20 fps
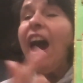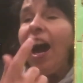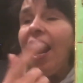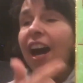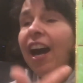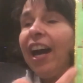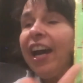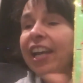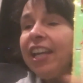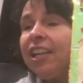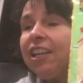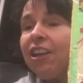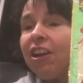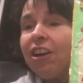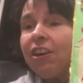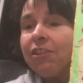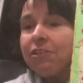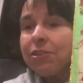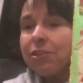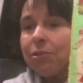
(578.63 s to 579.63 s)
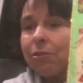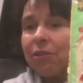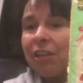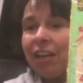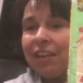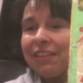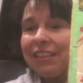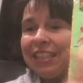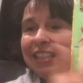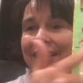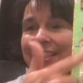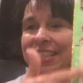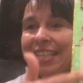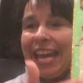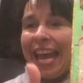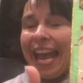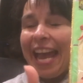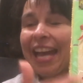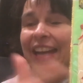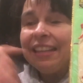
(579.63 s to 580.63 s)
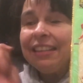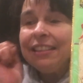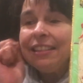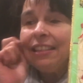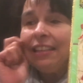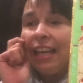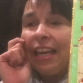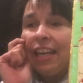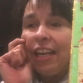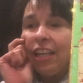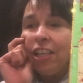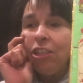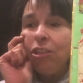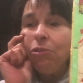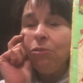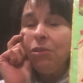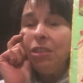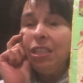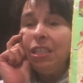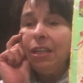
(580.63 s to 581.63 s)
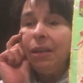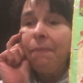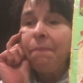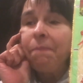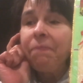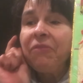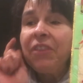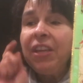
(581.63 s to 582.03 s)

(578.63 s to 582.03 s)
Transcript: I also got these tags and I used them